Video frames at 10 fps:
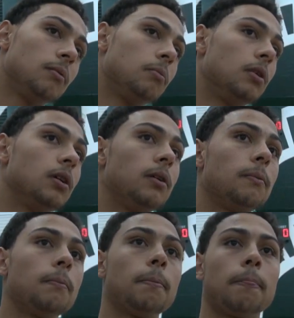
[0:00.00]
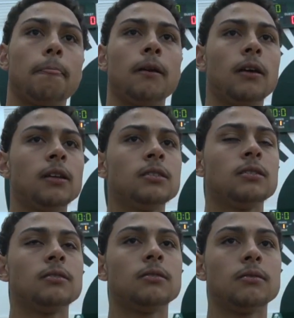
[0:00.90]
But
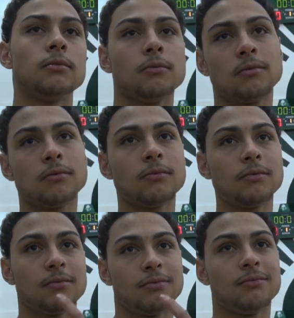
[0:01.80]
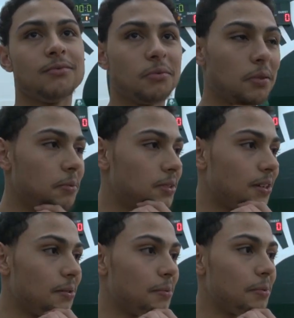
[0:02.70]
yes. Pretty much
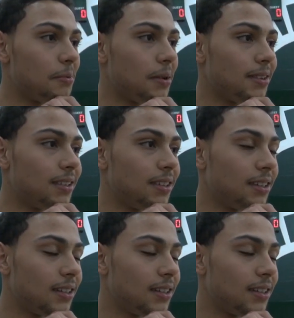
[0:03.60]
all I remember about that.